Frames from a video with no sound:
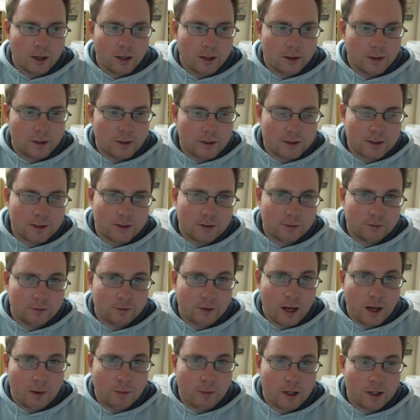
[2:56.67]
This
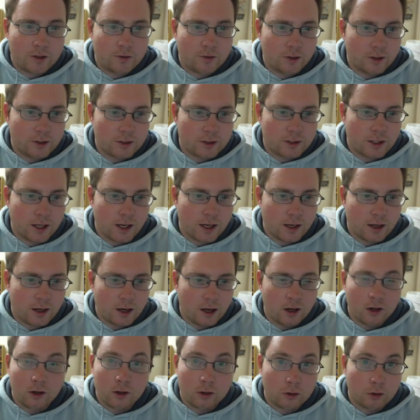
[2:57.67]
very much feels like a
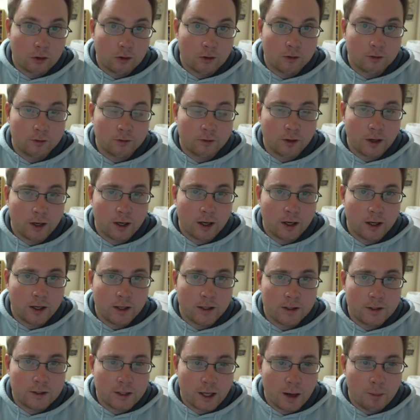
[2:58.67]

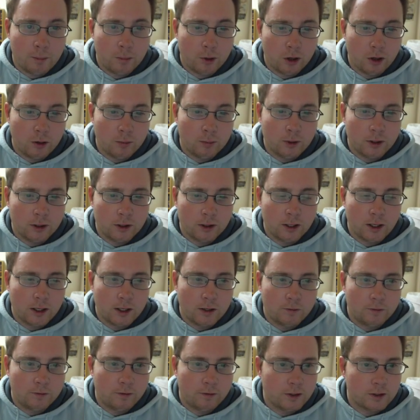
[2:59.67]
glorified tableau builder.
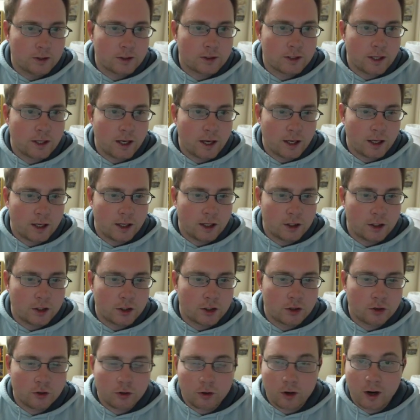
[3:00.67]
It feels like it's
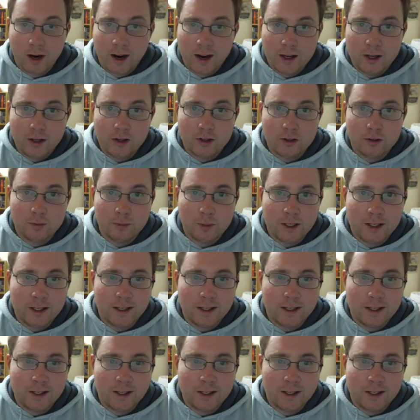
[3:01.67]
trying to be